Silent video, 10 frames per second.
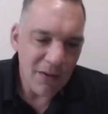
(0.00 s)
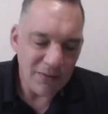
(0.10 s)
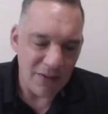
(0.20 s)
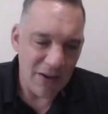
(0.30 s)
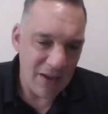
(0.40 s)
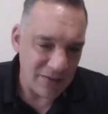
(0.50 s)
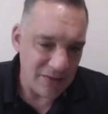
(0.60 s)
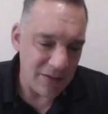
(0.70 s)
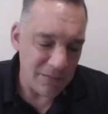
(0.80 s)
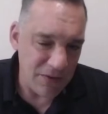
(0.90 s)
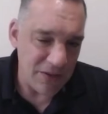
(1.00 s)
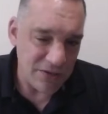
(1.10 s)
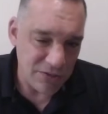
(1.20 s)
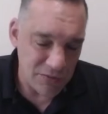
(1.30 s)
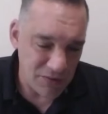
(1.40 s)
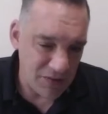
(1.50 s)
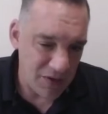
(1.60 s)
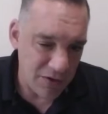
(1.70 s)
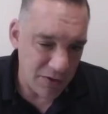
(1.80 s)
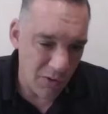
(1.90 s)
Then I had the DMV issue in the
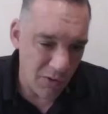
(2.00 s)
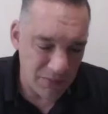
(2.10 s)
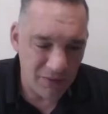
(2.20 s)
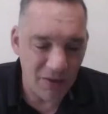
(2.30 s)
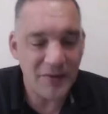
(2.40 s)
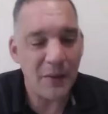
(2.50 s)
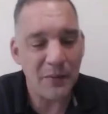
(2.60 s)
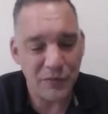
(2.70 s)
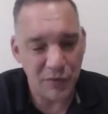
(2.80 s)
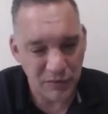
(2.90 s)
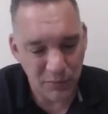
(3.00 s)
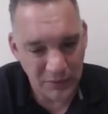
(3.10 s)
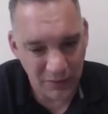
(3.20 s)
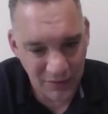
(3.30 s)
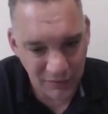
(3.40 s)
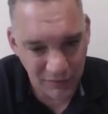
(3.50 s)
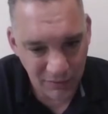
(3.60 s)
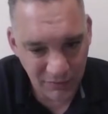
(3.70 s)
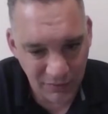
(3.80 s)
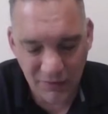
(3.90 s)
state of New York because I refused the
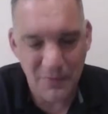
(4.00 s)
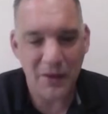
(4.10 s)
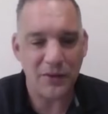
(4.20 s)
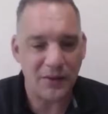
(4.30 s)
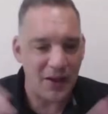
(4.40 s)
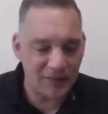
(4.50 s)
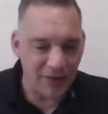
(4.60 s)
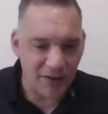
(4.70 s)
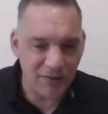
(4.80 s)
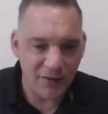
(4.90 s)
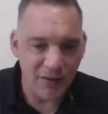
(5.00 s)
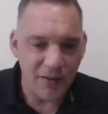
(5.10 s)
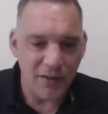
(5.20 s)
breathalyzer. Doesn't matter the context.